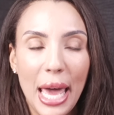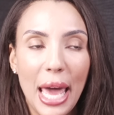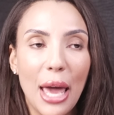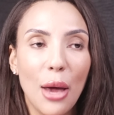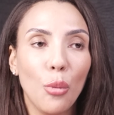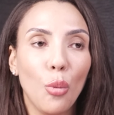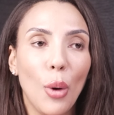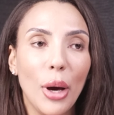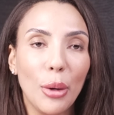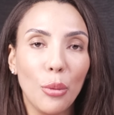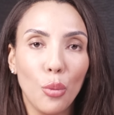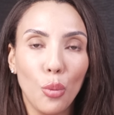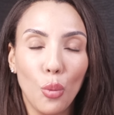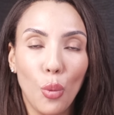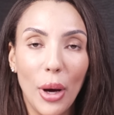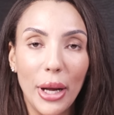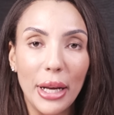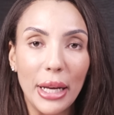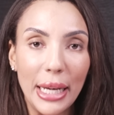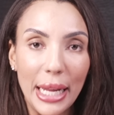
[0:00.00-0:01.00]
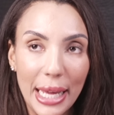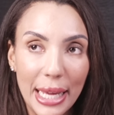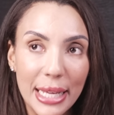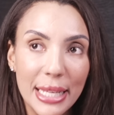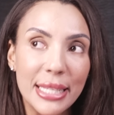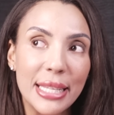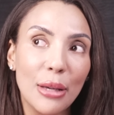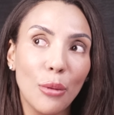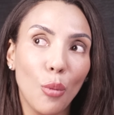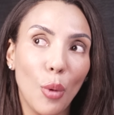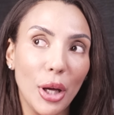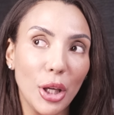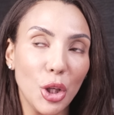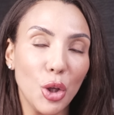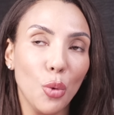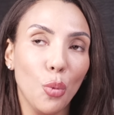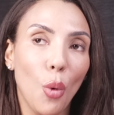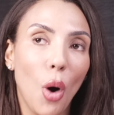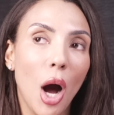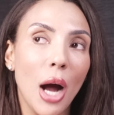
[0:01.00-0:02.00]
and what it is and what
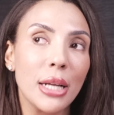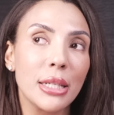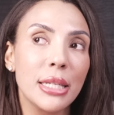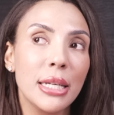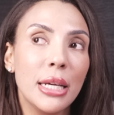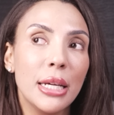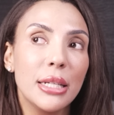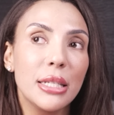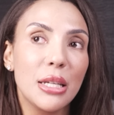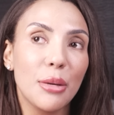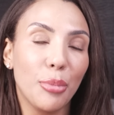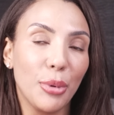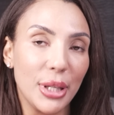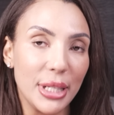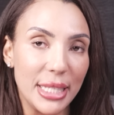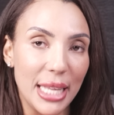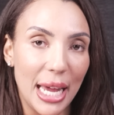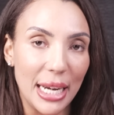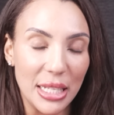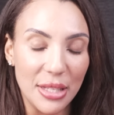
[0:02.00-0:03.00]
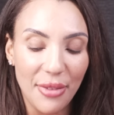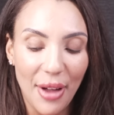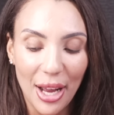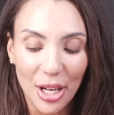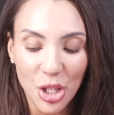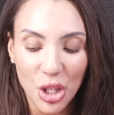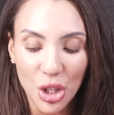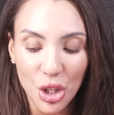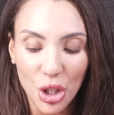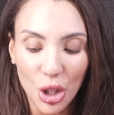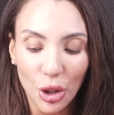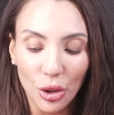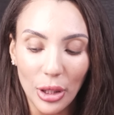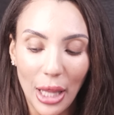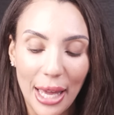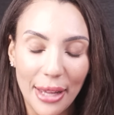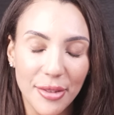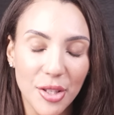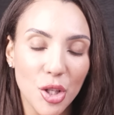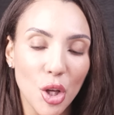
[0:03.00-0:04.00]
you want to bring satisfaction to your life.